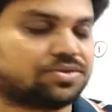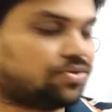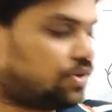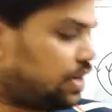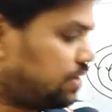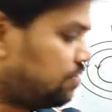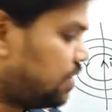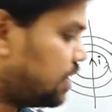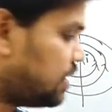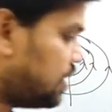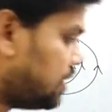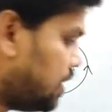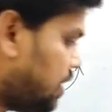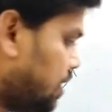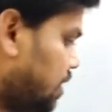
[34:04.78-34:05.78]
rule, and what are
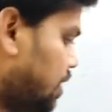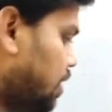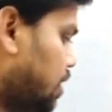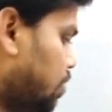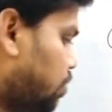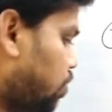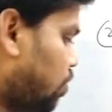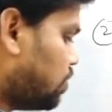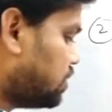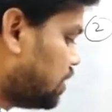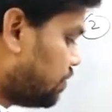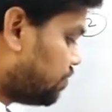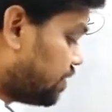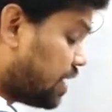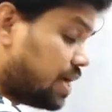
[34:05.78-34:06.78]
the poles
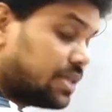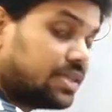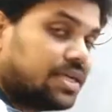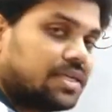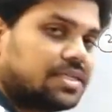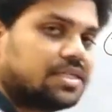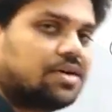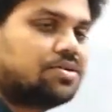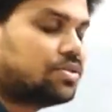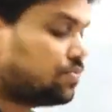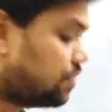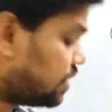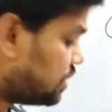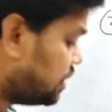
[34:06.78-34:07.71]
of north and south for